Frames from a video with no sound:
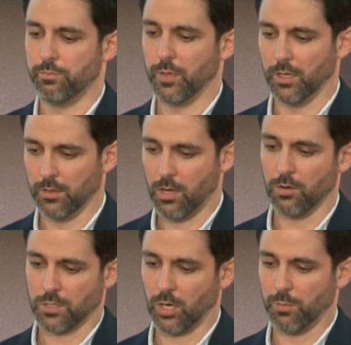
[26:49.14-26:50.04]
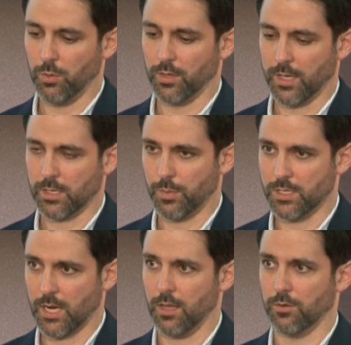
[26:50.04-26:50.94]
But long term, you want that to be
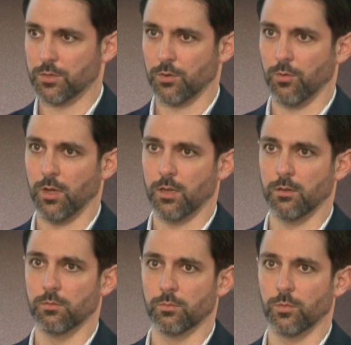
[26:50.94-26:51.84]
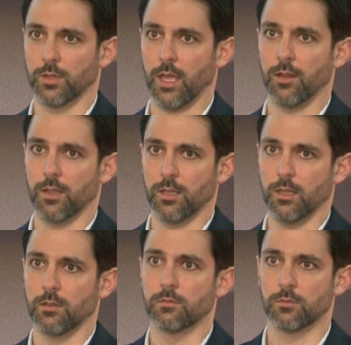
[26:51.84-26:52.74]
tailored to run without
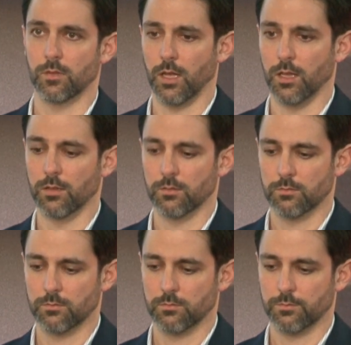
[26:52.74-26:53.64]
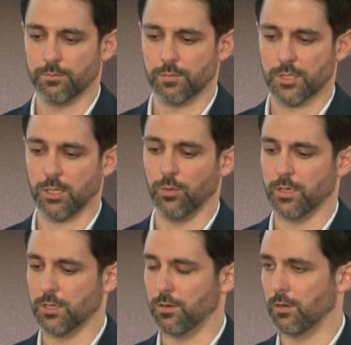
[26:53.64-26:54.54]
any
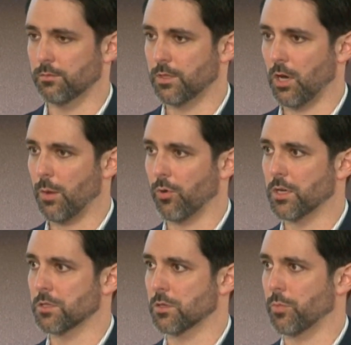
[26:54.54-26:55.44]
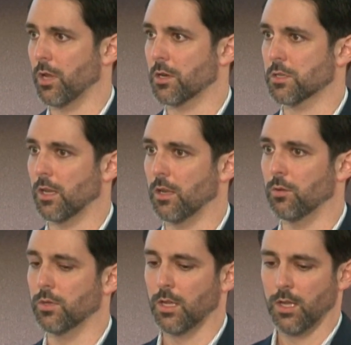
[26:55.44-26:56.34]
slowing to your operations, your production. I
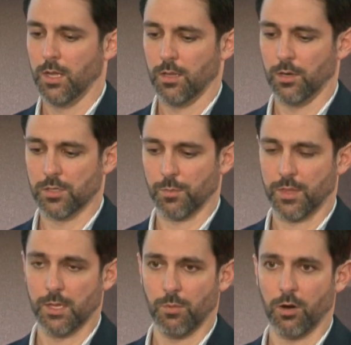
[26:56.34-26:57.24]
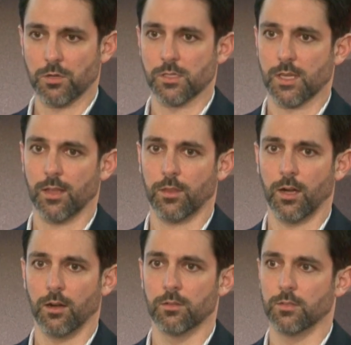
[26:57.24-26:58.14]
know there are some thin margins out
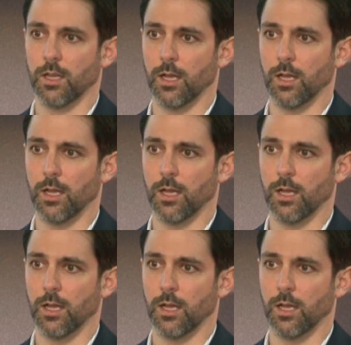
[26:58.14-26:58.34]
there.